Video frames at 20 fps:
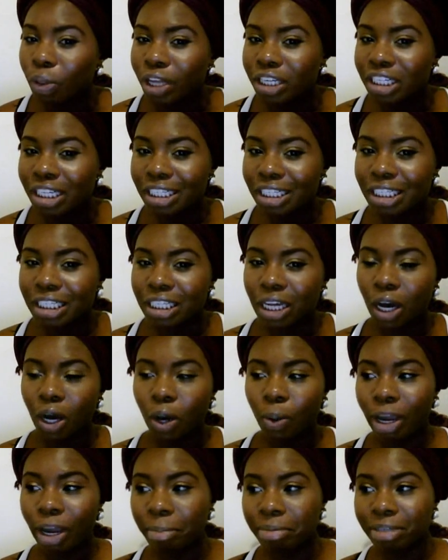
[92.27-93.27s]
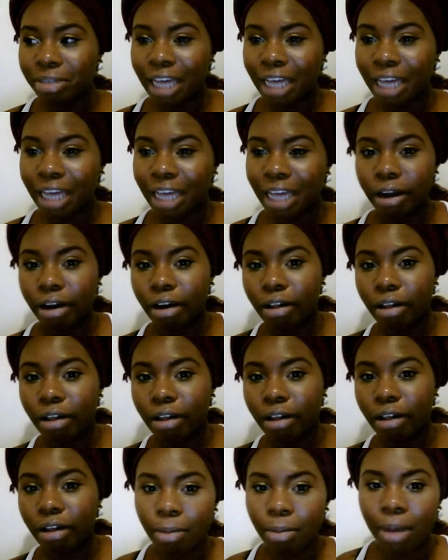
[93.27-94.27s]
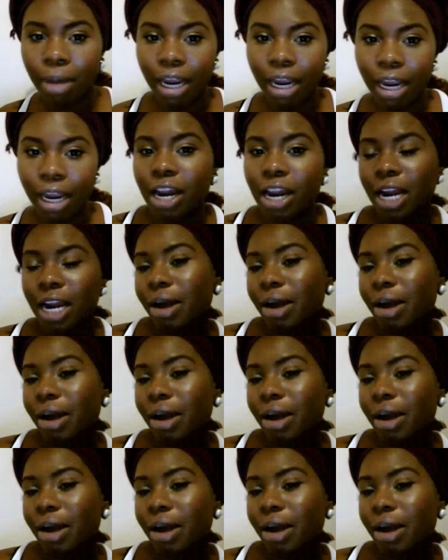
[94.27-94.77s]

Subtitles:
They just, oh, heat protectant, oh, let me put it on my hair,